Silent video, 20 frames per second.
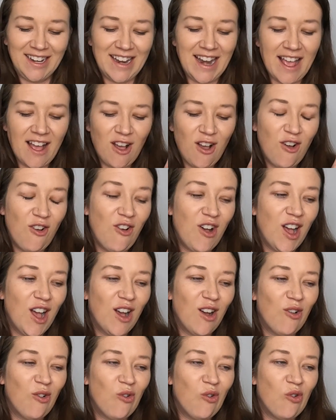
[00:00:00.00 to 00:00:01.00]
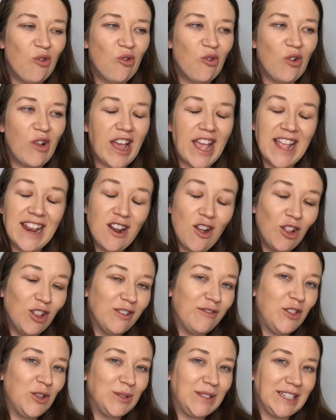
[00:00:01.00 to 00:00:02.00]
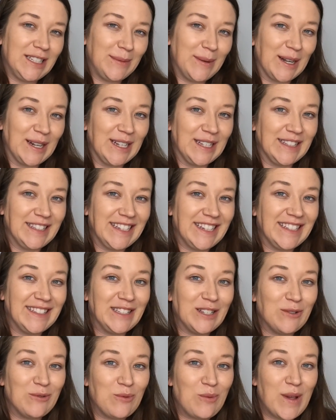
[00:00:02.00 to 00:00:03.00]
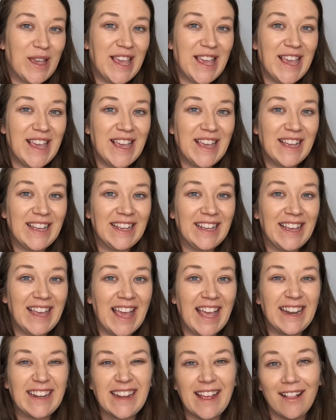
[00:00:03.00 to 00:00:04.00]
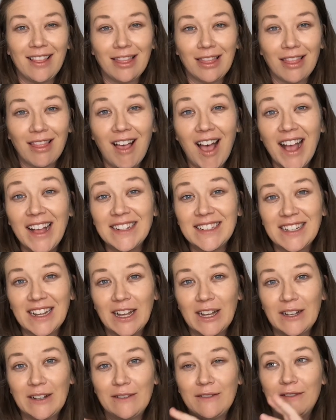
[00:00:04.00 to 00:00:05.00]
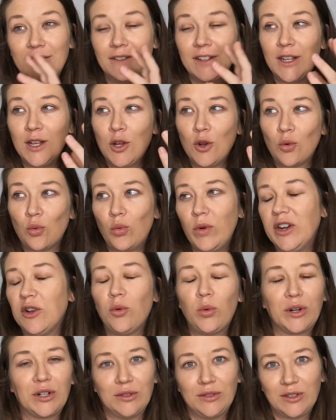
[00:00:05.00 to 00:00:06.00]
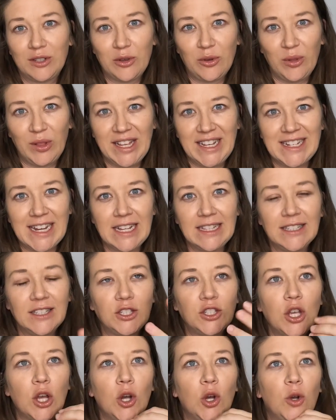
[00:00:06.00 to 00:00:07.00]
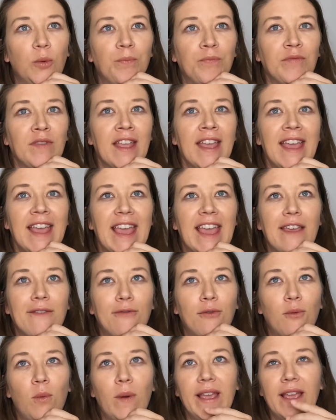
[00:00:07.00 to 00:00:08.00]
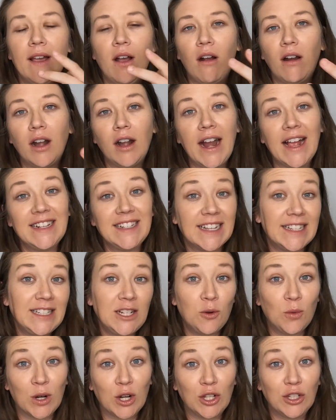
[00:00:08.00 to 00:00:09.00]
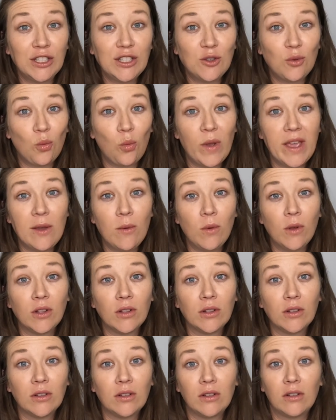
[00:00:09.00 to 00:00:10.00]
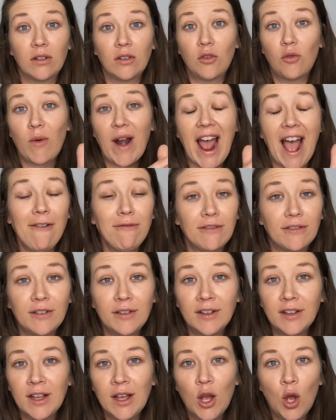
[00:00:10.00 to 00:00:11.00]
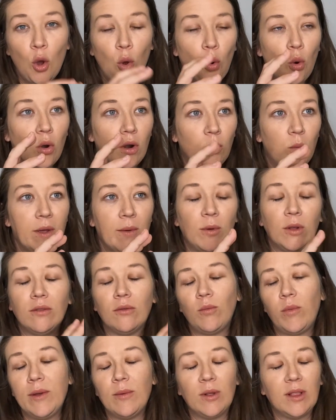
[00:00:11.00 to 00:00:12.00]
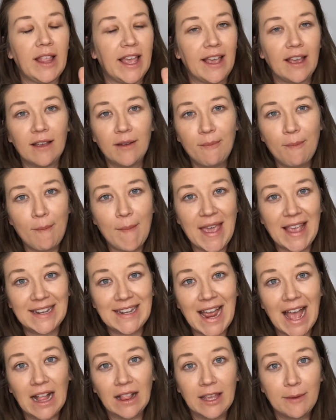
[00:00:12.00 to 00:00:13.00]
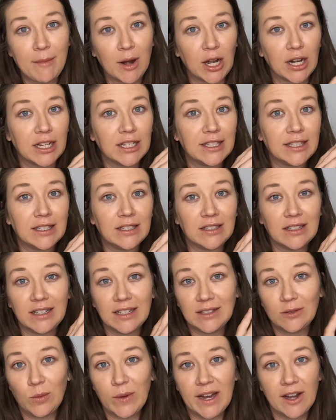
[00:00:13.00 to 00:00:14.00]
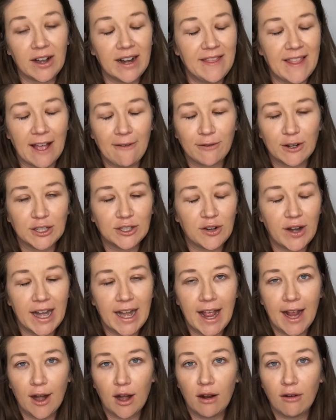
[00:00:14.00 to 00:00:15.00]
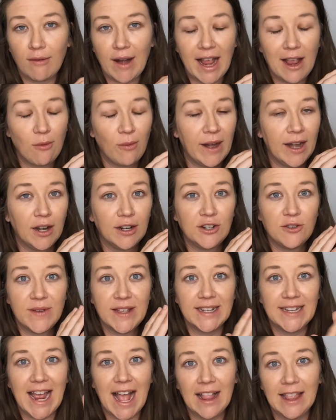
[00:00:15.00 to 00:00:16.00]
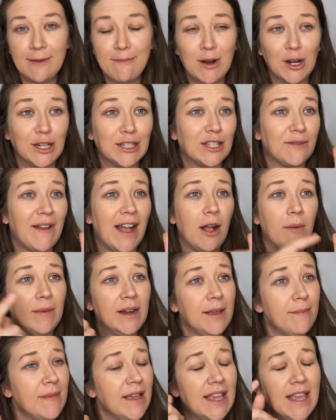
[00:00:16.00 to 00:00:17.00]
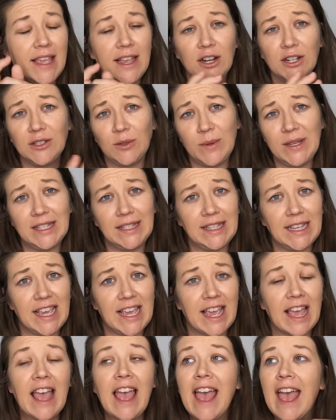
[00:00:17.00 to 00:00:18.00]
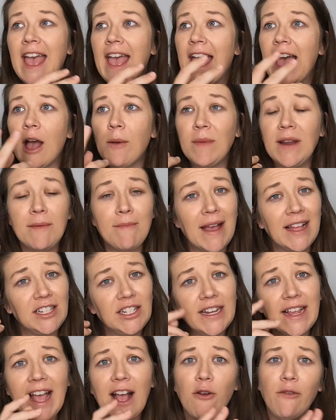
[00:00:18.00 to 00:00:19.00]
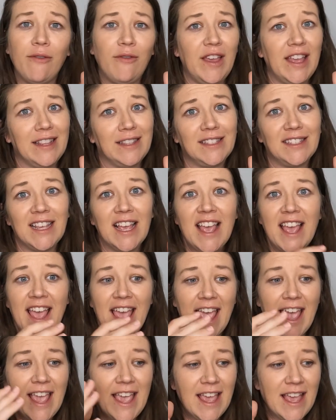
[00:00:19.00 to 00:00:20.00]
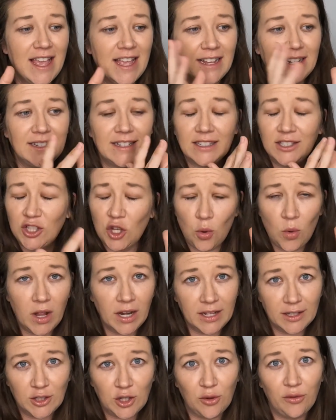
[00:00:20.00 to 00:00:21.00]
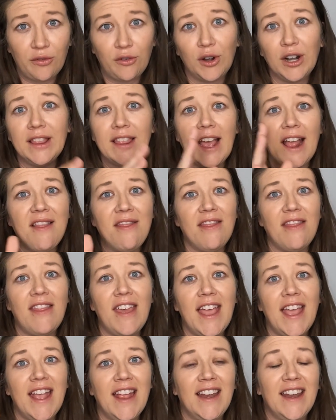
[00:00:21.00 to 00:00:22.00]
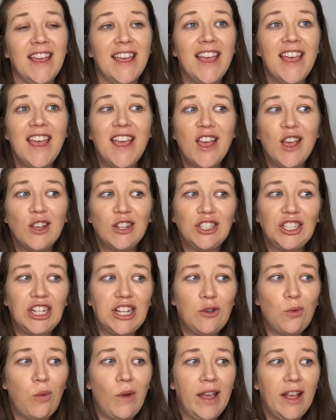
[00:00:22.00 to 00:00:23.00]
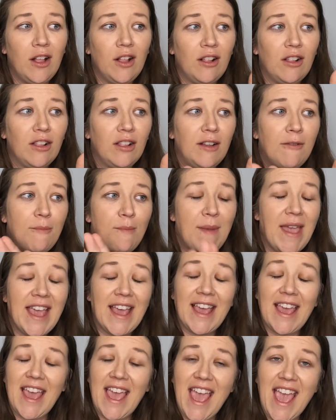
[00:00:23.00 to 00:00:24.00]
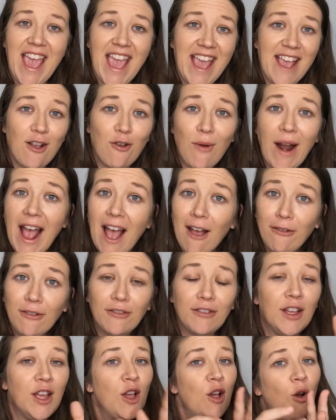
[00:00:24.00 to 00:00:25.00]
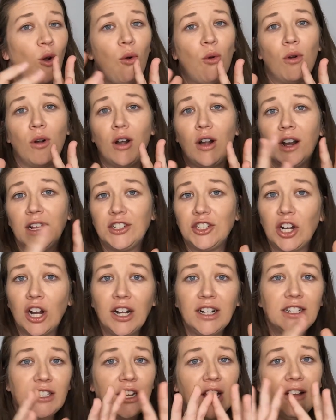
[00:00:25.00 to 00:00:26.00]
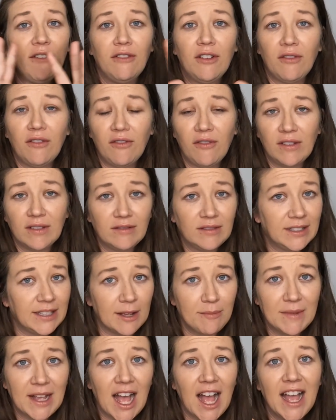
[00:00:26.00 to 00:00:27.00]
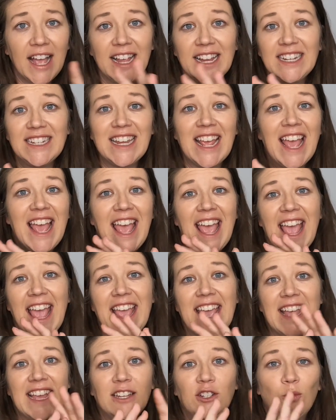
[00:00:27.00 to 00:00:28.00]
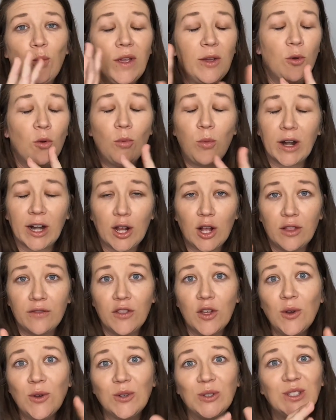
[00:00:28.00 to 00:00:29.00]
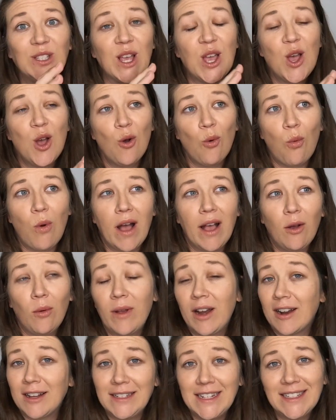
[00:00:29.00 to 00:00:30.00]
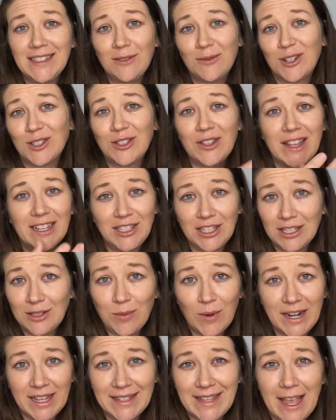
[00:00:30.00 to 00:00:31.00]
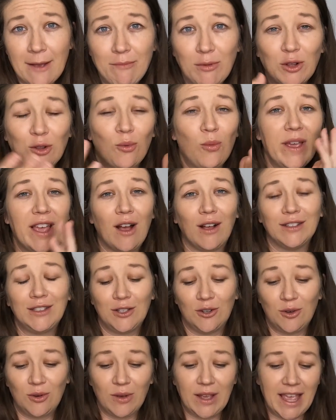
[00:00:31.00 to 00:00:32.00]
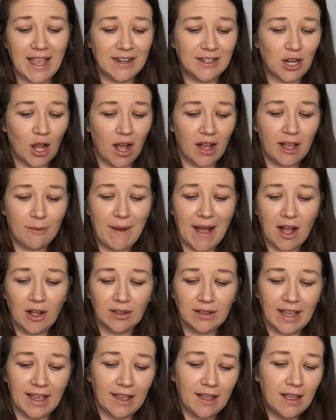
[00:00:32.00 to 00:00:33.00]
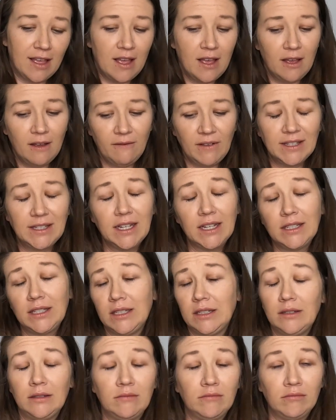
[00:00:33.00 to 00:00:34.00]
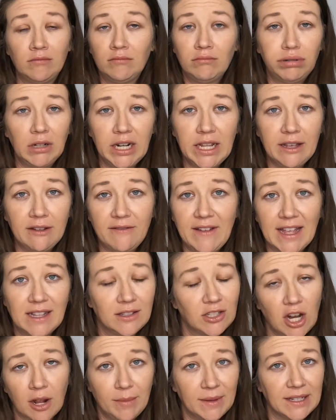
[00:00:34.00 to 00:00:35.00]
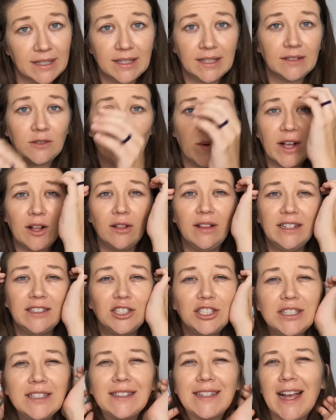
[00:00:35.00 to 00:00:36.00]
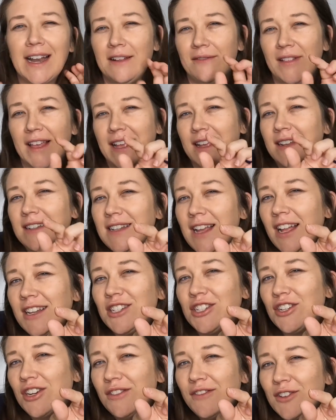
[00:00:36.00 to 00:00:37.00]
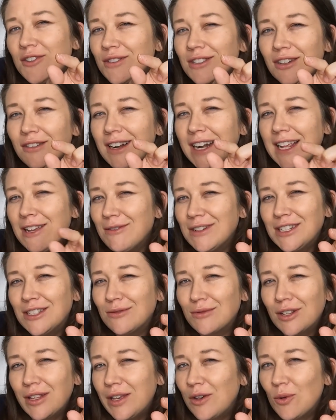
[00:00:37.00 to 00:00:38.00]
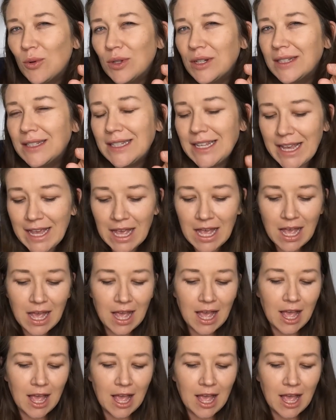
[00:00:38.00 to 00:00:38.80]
Now, in all of those experiences, we get a lot of real world schooling done. So if we are at Disney World, we will graph, or we will like make tally marks, because we are in that first grade era, right? We are doing tally marks of how many Mickey ears we see, how many matching outfits, and so on and so forth. And then she will make a graph or a chart of some kind, and we will work on those while we're at Disney World. So that's just one example. We also can talk about like physics and pretty advanced topics as well, and she's kind of like touched on those already, which is really cool to see.